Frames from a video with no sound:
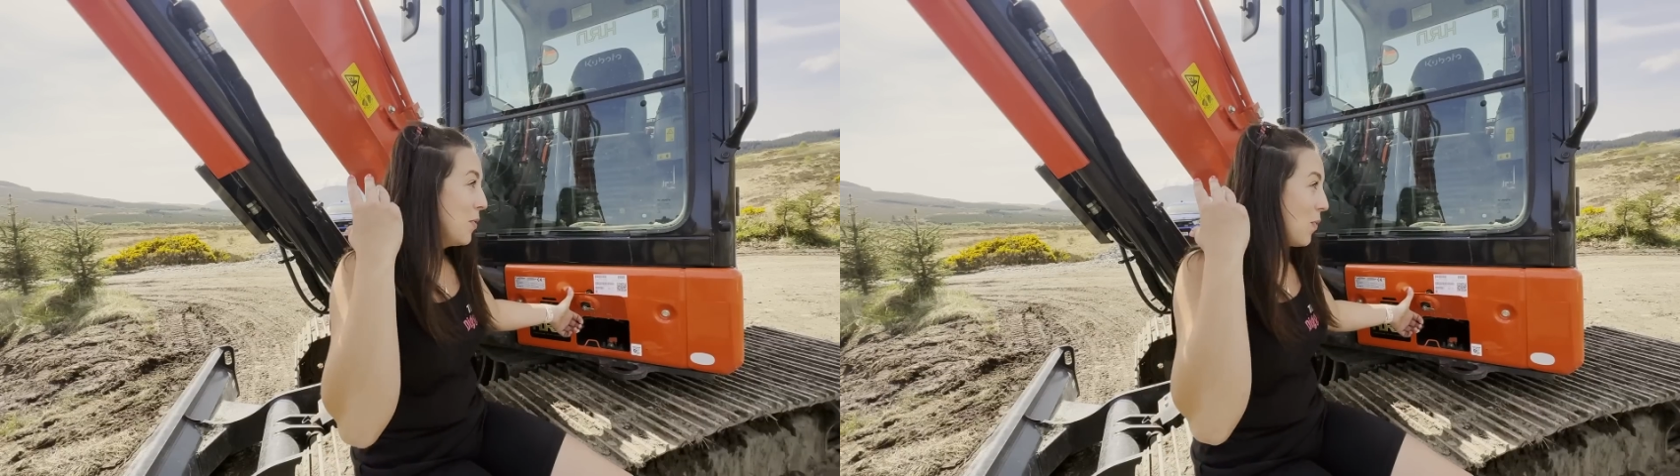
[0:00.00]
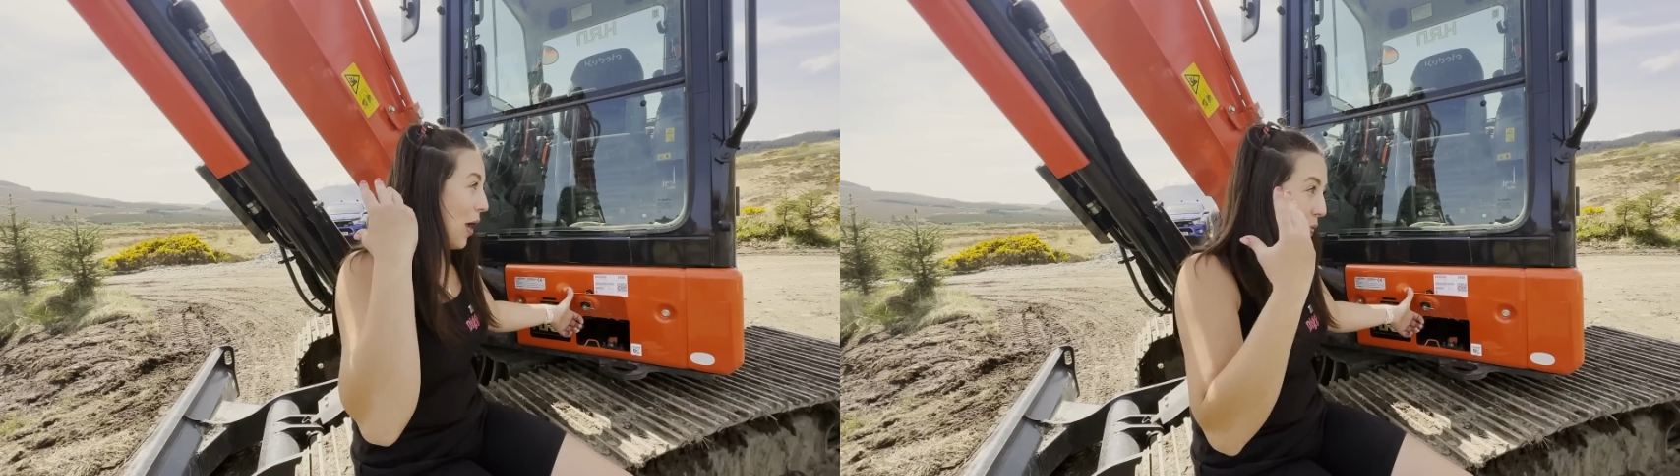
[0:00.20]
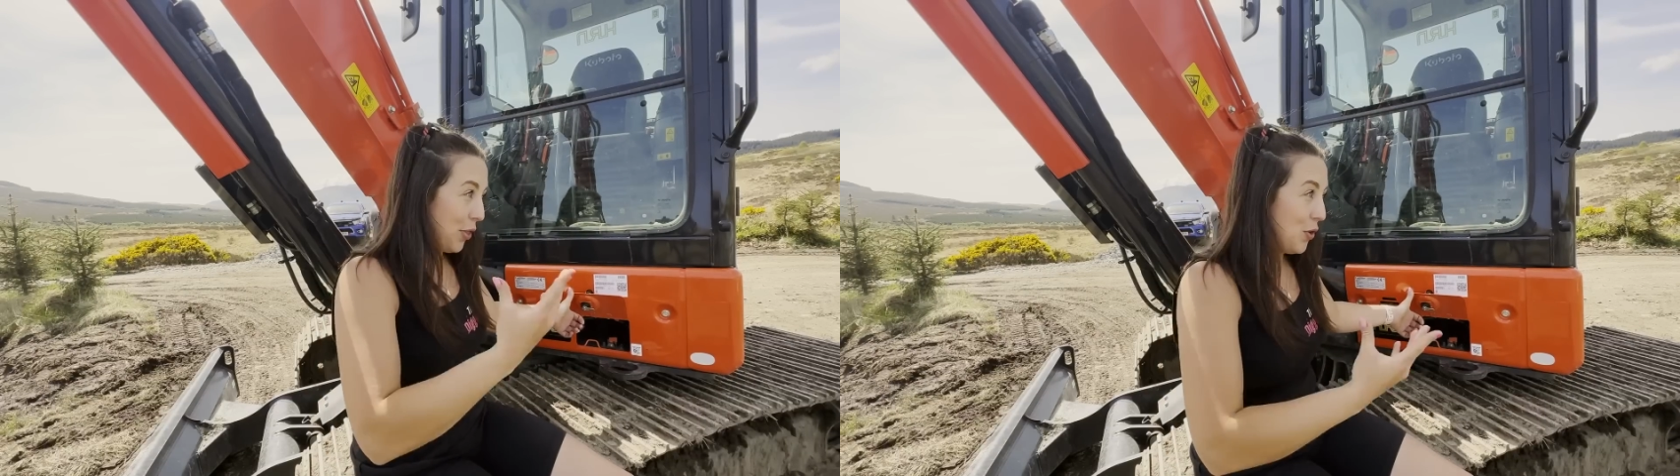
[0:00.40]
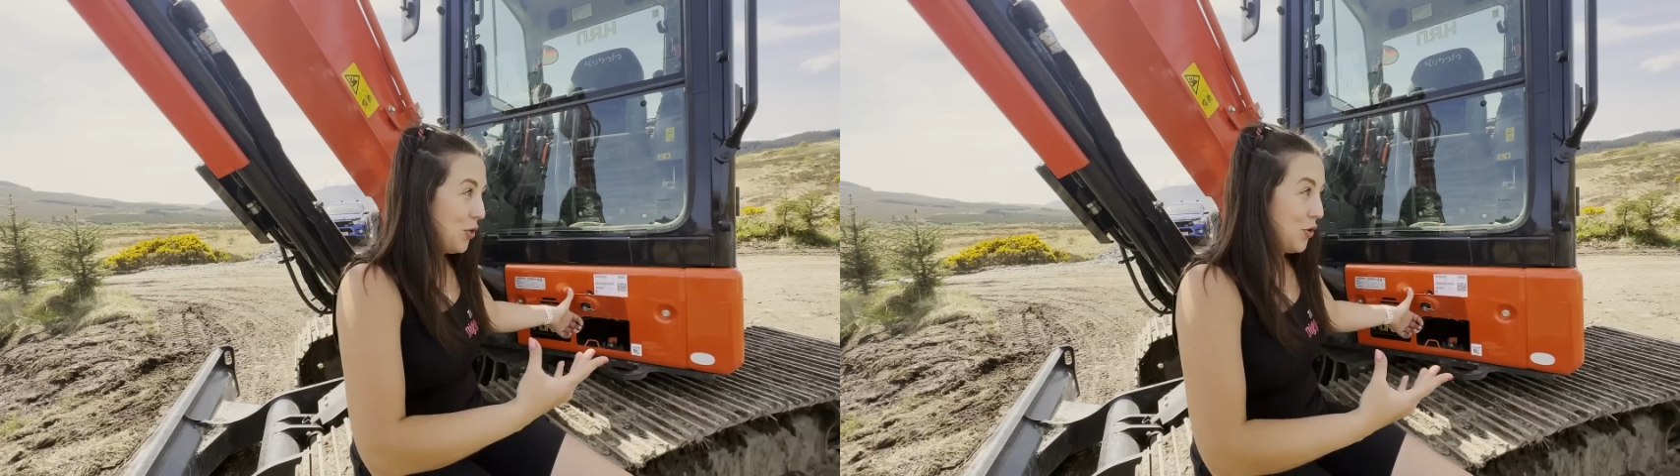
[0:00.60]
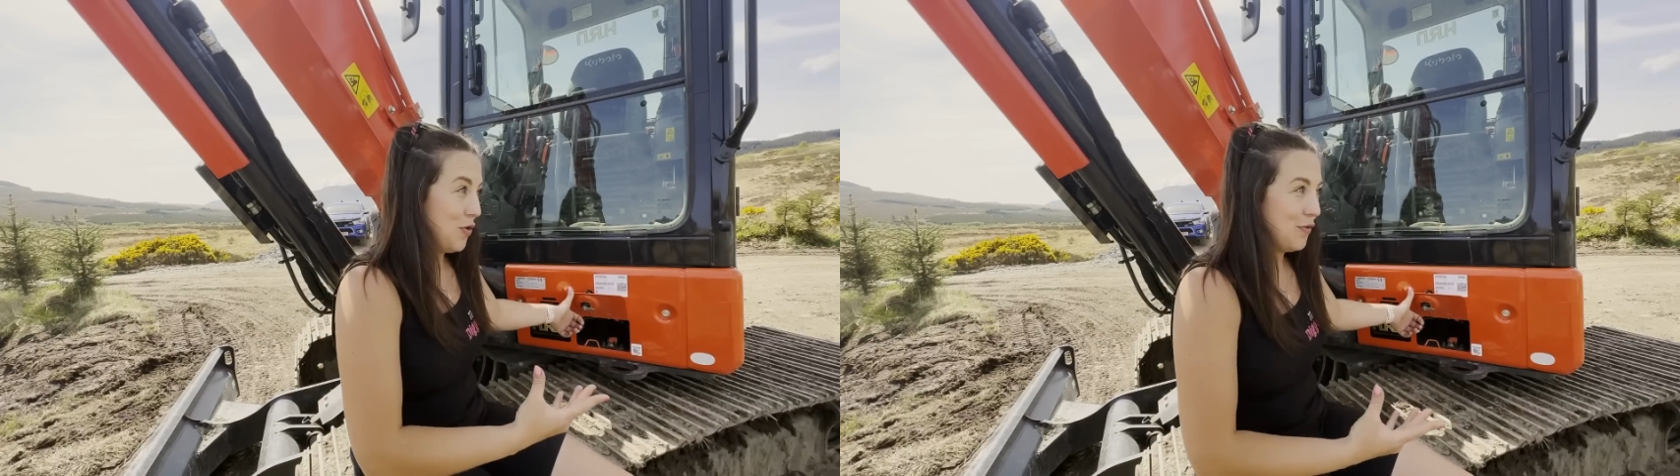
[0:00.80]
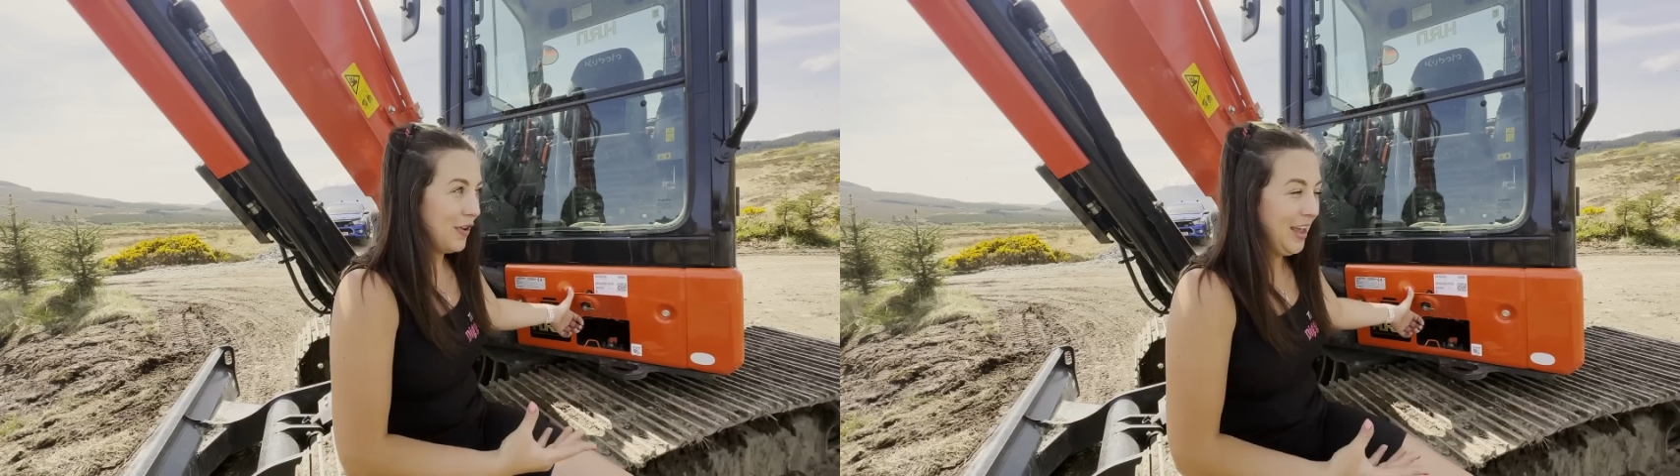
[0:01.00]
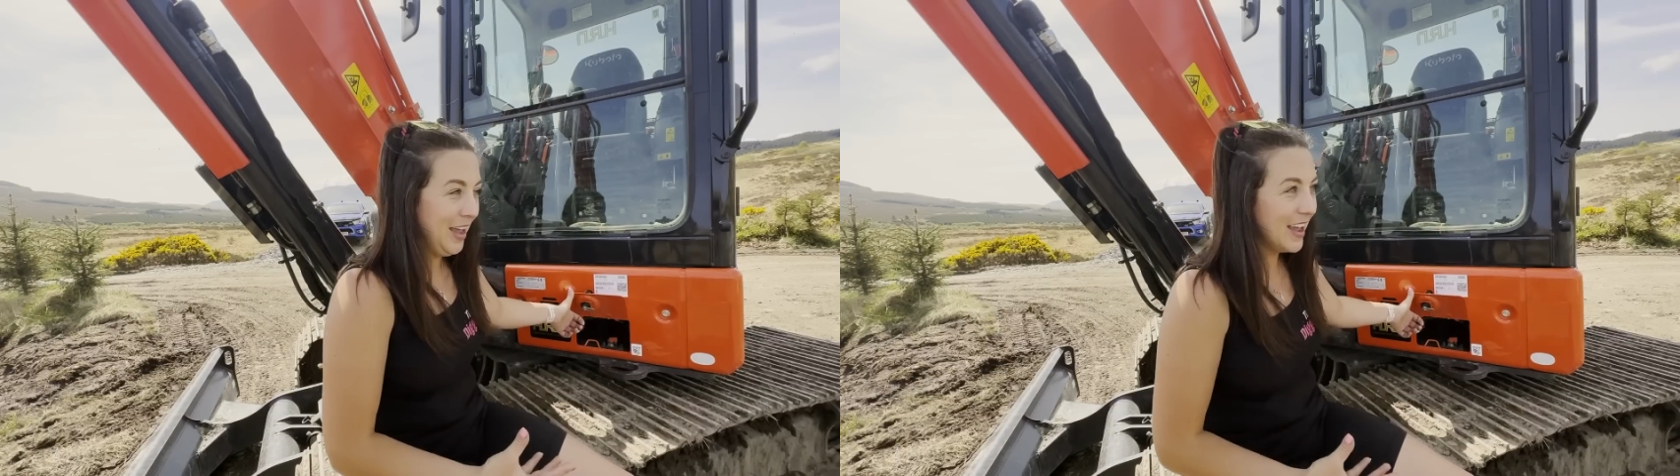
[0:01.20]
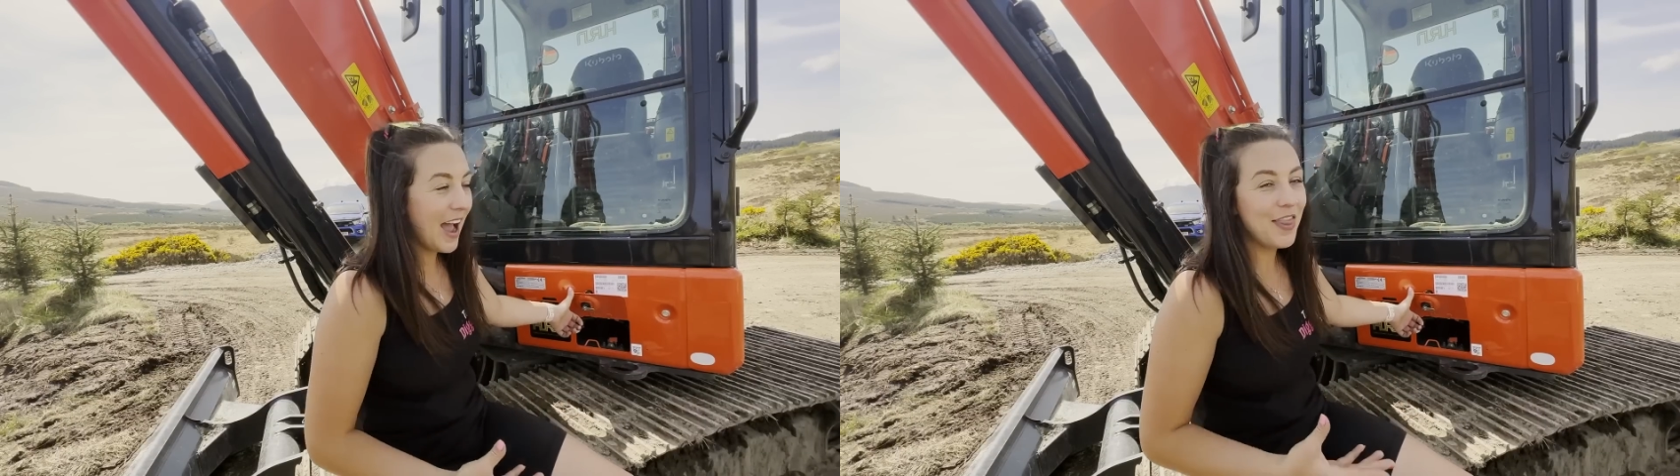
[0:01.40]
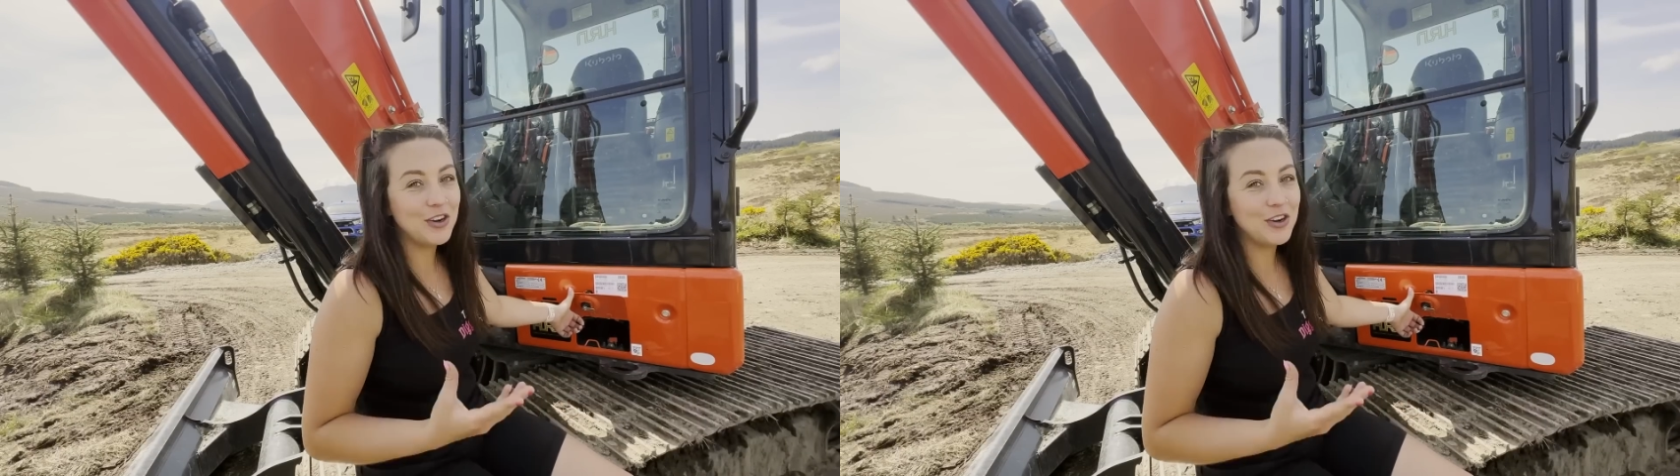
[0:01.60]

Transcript: went through the roof and